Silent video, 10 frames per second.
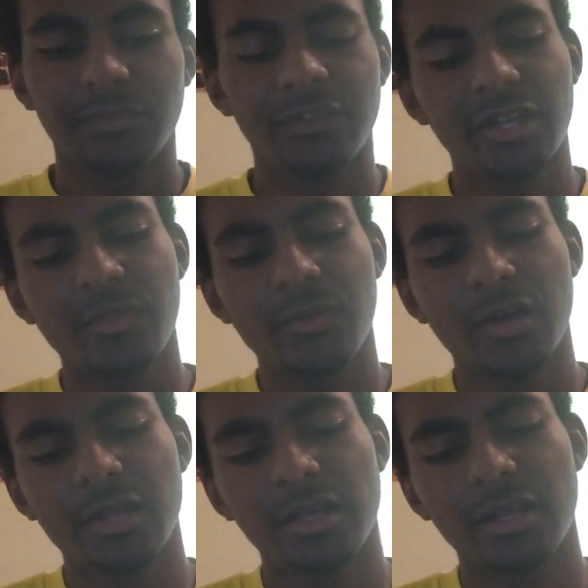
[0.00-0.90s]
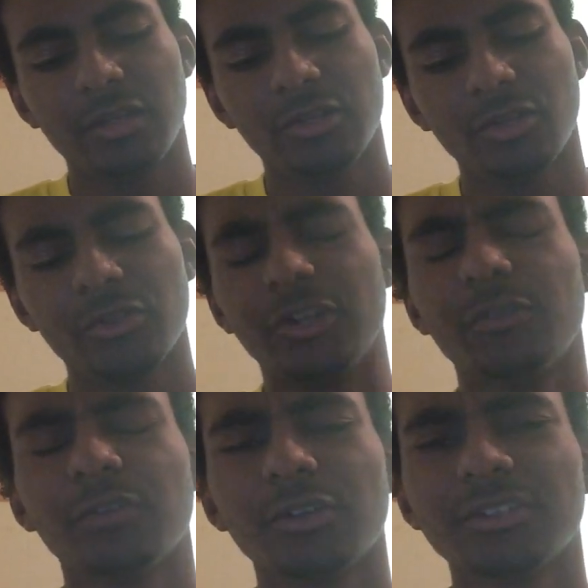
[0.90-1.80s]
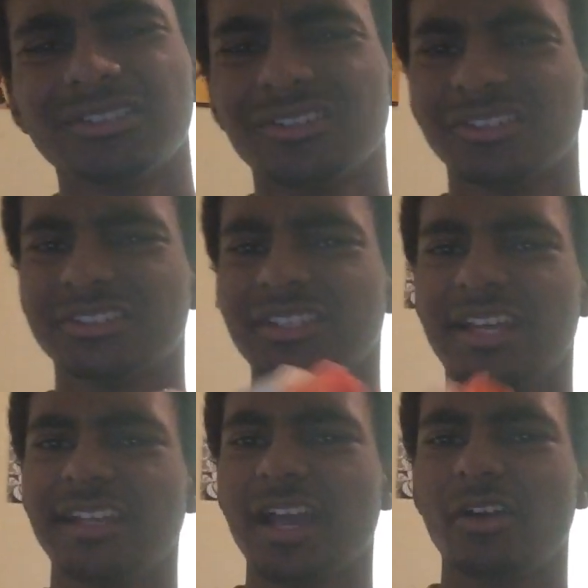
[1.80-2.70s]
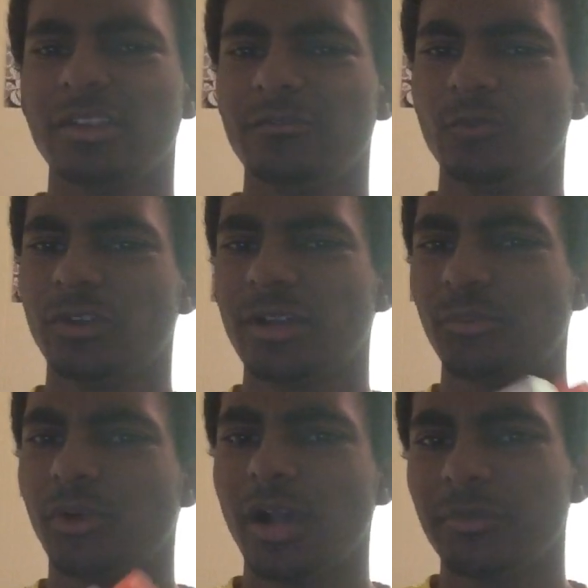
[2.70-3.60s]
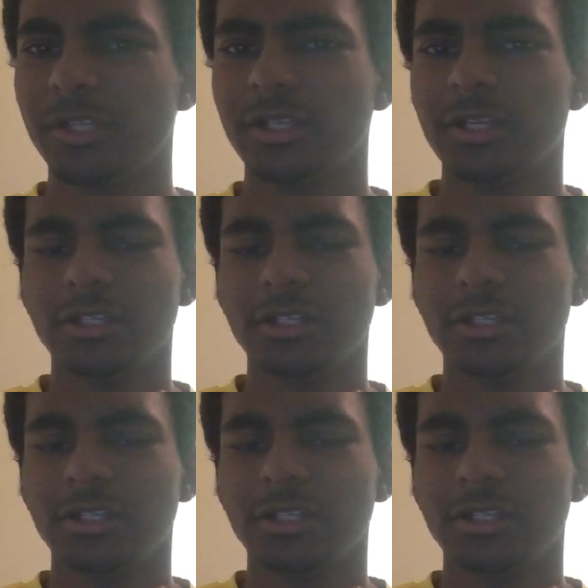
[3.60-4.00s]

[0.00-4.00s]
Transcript: then I thought, you know, the Nerf logo is still gonna stand out even when I prime it.